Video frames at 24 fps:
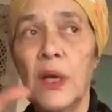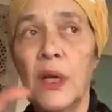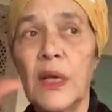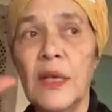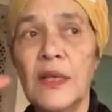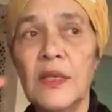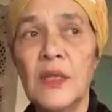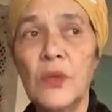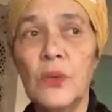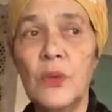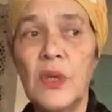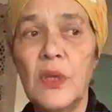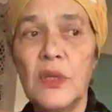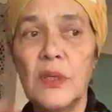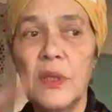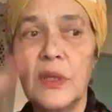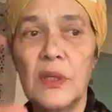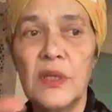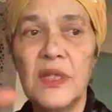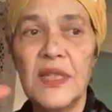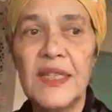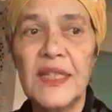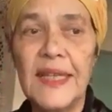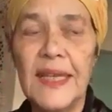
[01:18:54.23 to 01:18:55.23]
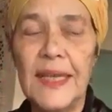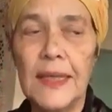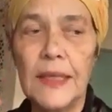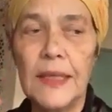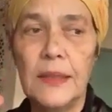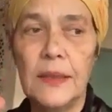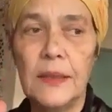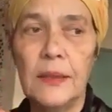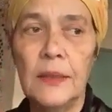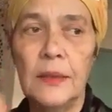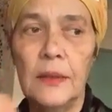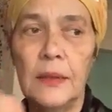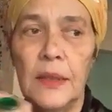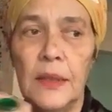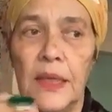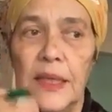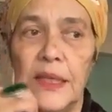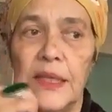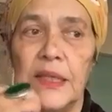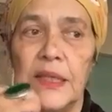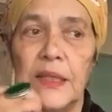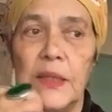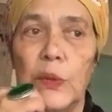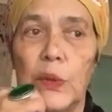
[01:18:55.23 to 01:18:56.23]
as soon as the state
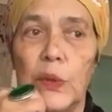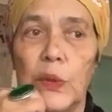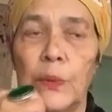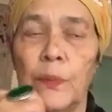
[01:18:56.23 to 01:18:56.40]
is